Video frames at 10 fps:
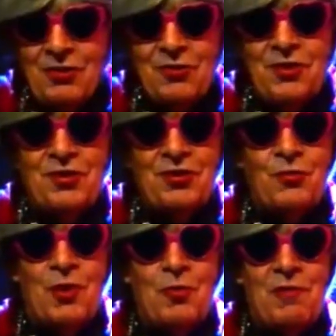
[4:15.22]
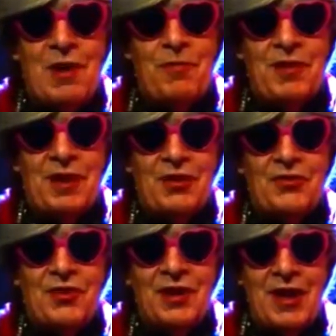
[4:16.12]
This is what we're up
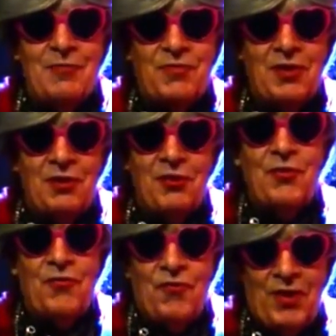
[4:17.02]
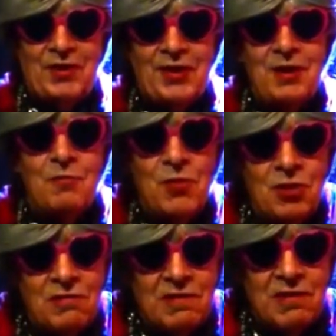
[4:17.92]
against. Absolute fucking
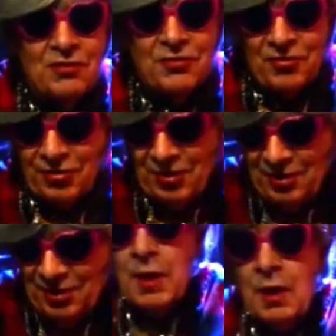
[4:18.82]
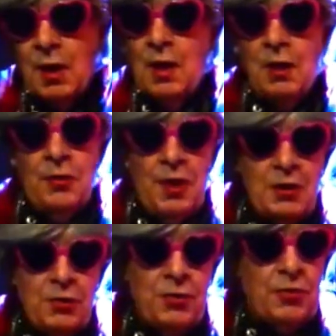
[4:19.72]
morons.
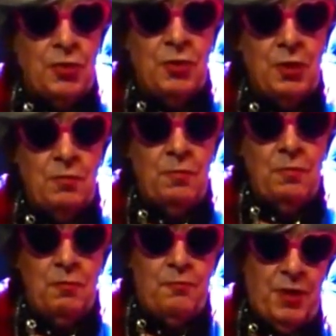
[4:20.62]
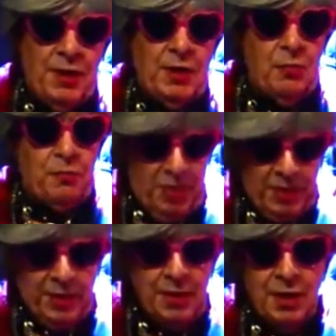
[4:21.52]
Now that the pink
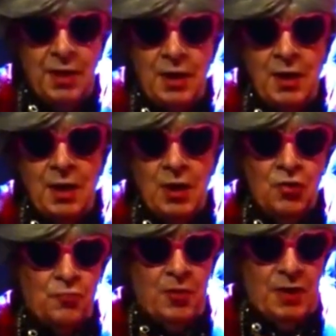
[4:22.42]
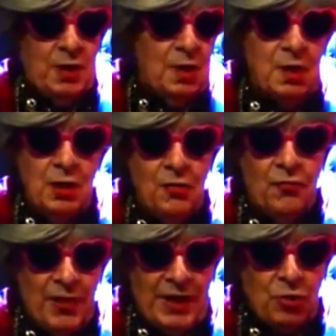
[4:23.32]
pig has been
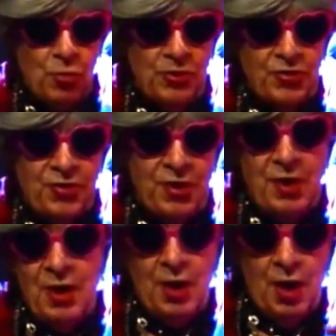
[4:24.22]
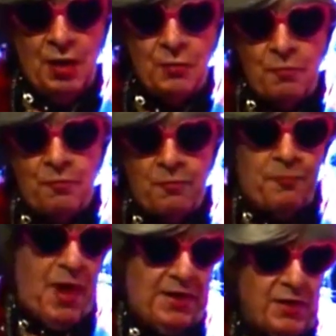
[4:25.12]
vanquished and
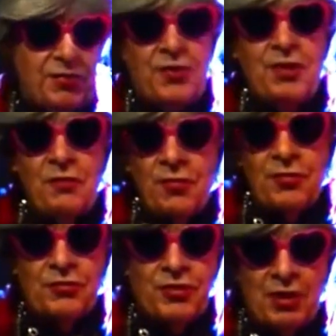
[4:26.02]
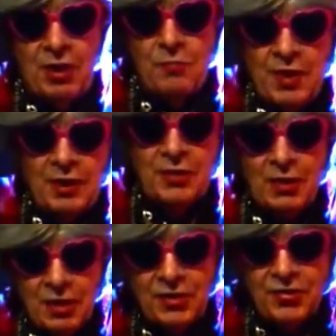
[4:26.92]
banished, for the time being
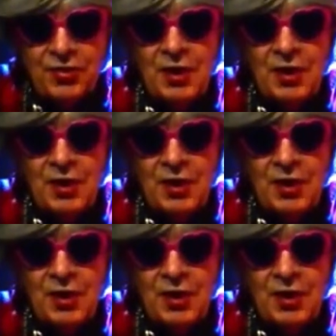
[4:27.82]
at least,